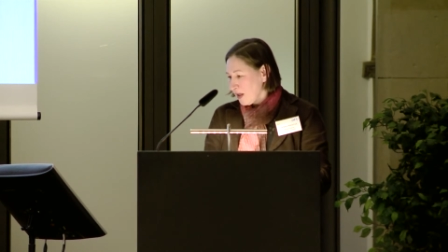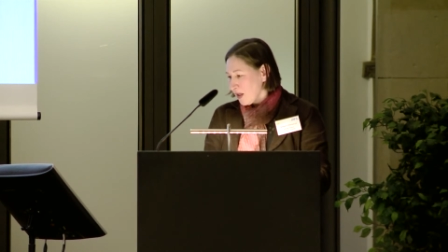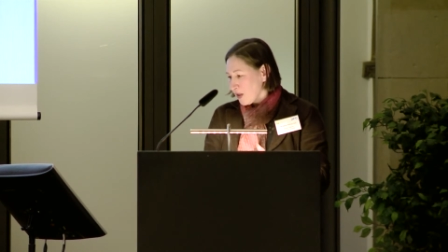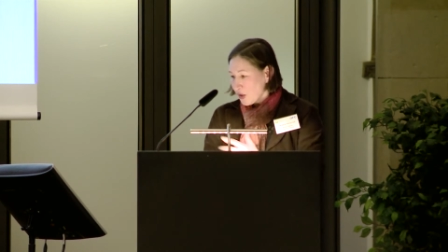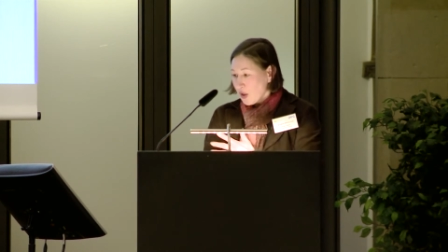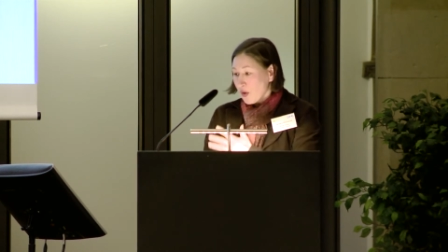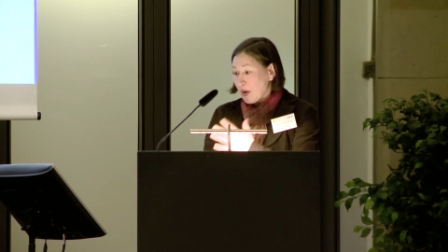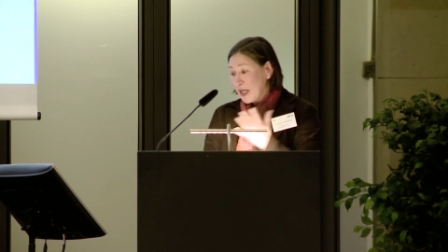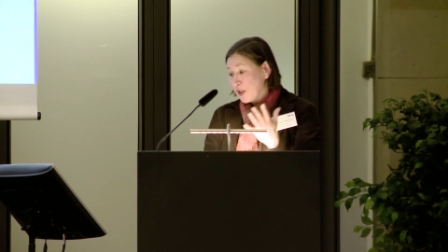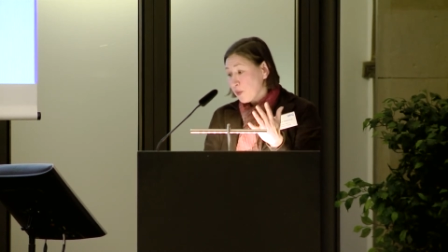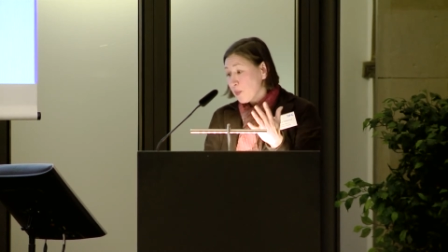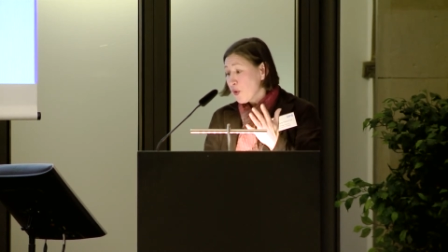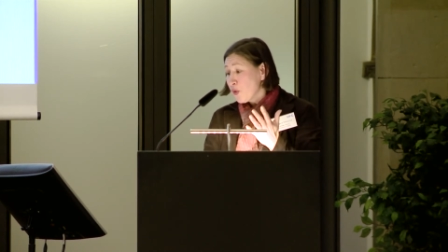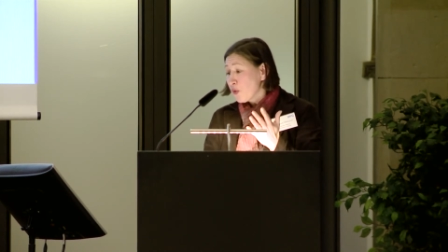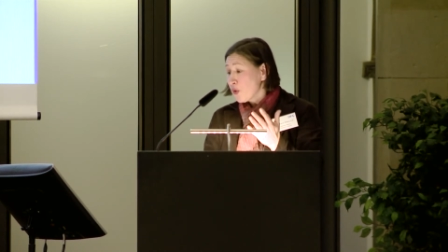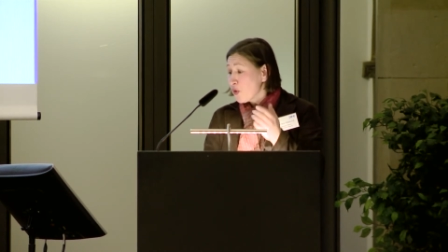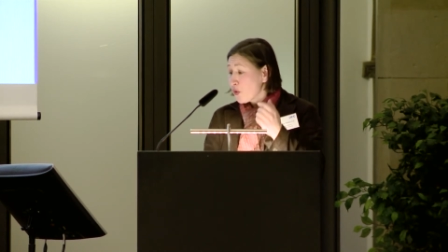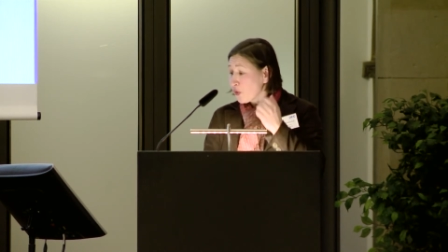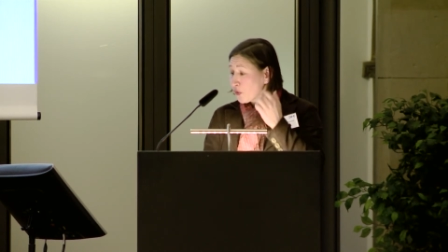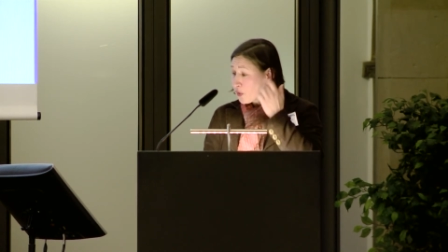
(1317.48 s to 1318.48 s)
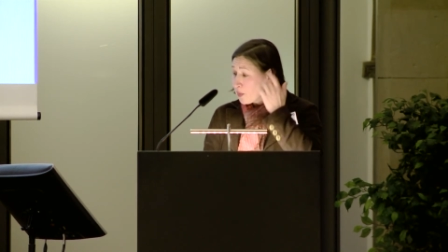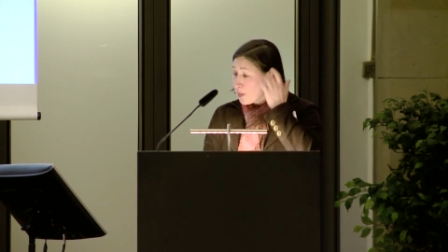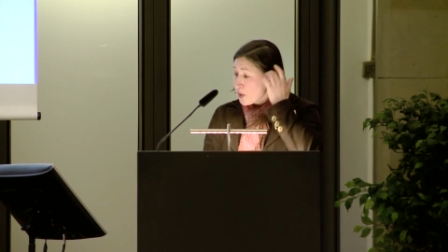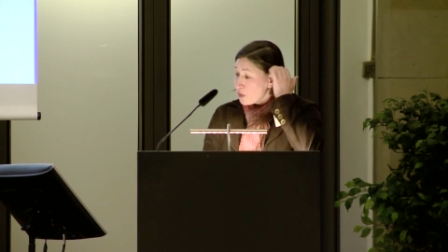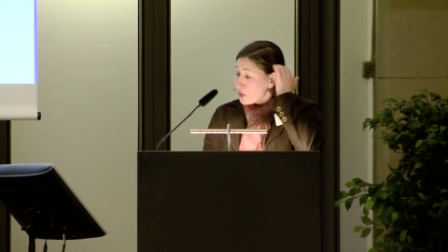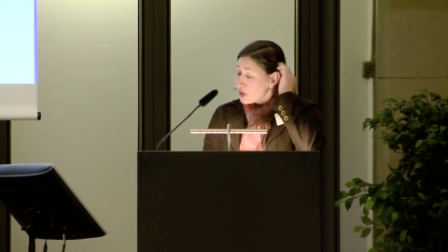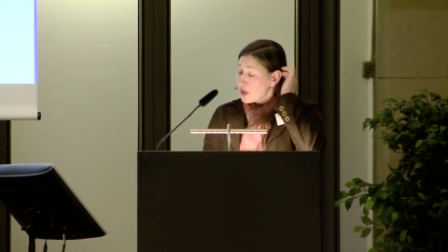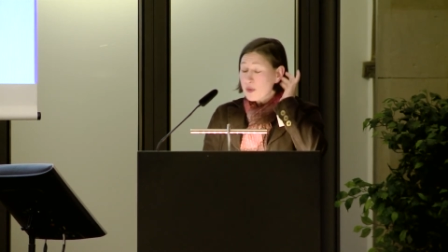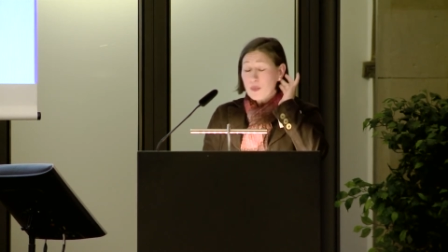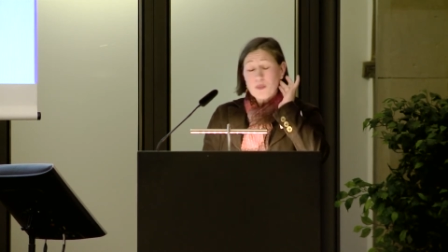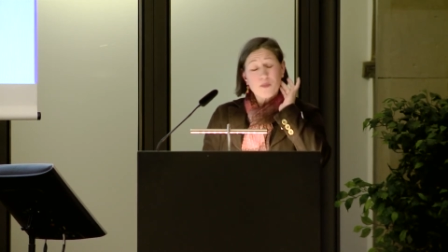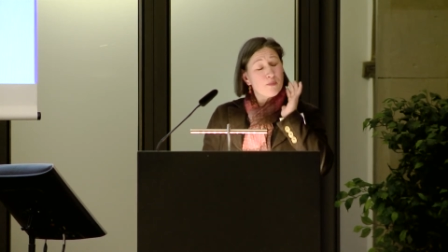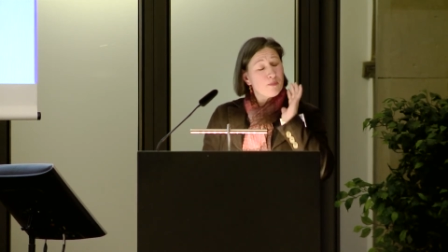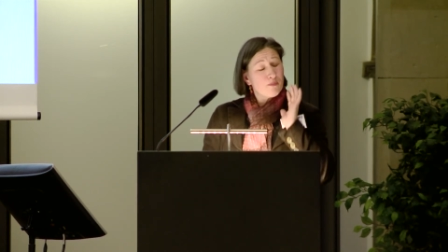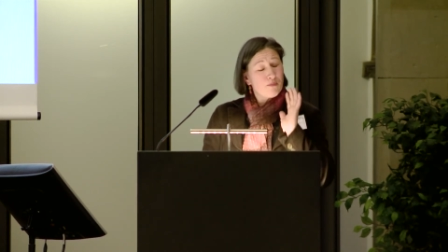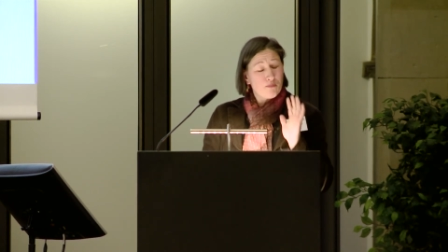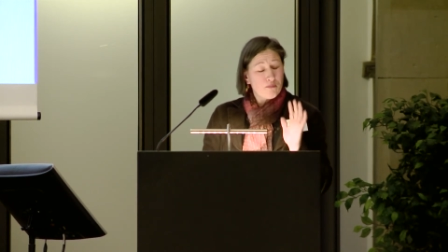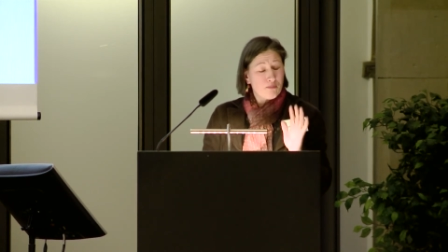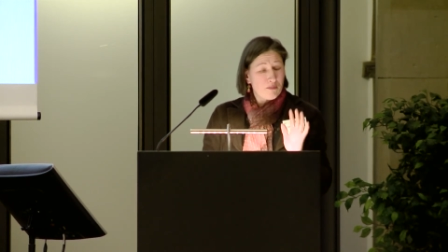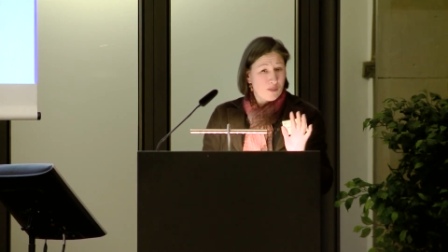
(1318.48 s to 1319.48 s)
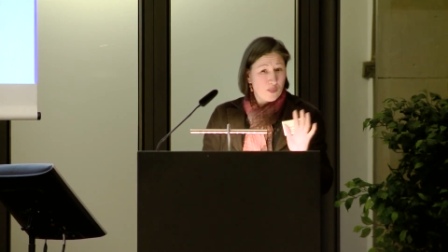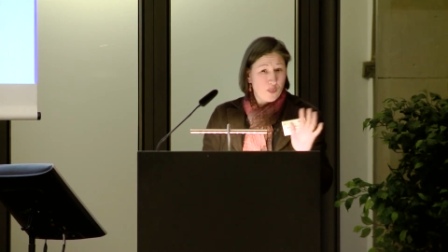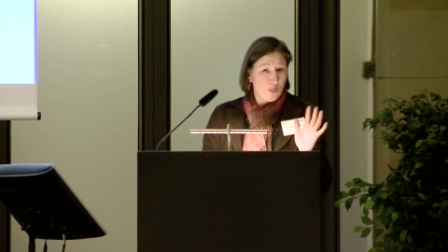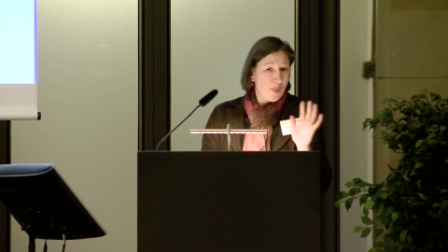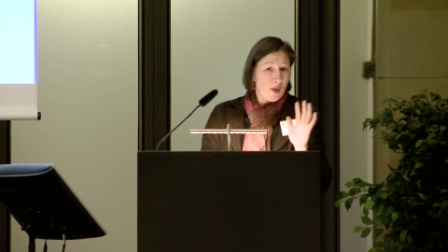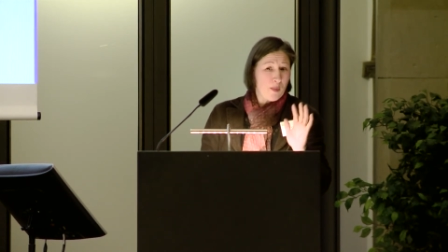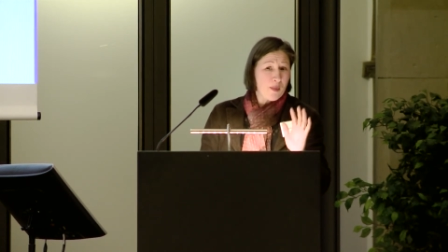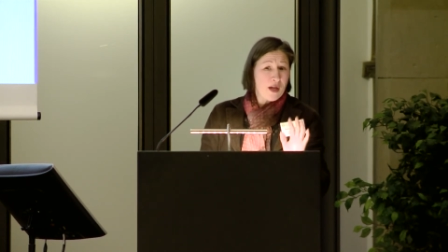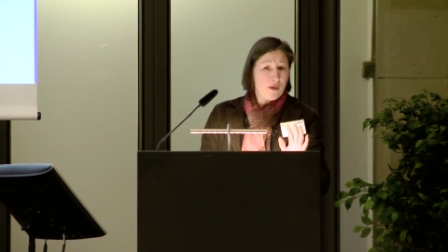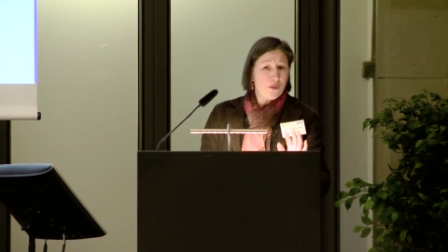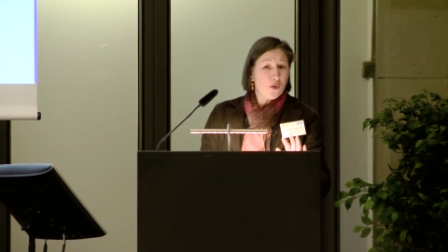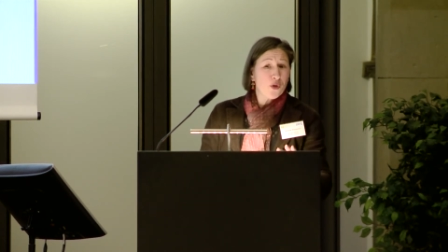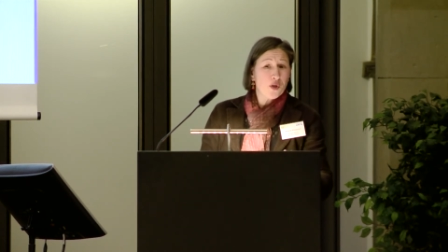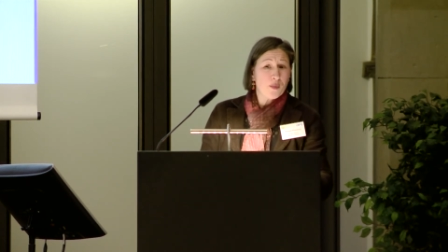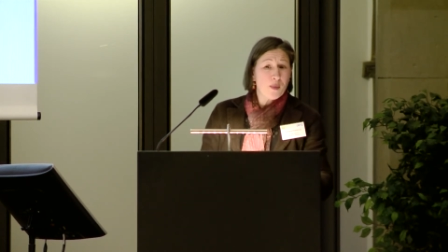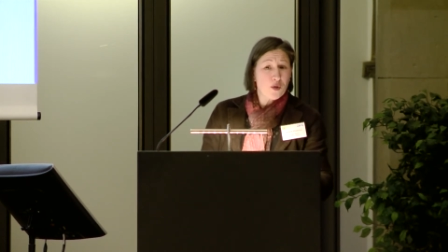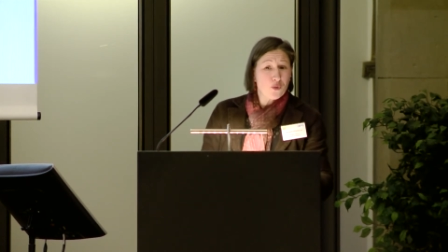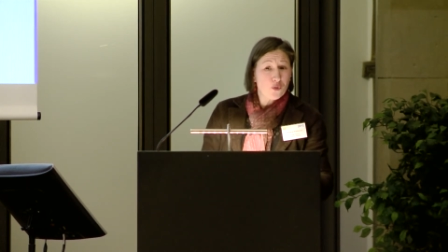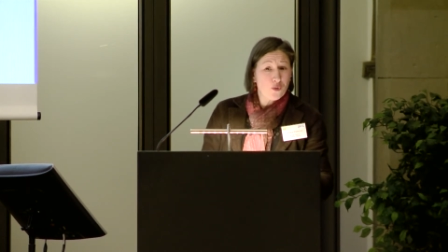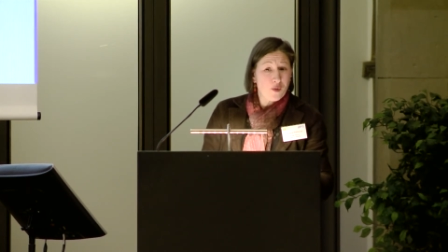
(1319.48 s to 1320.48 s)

So attribution contributions, probably have heard about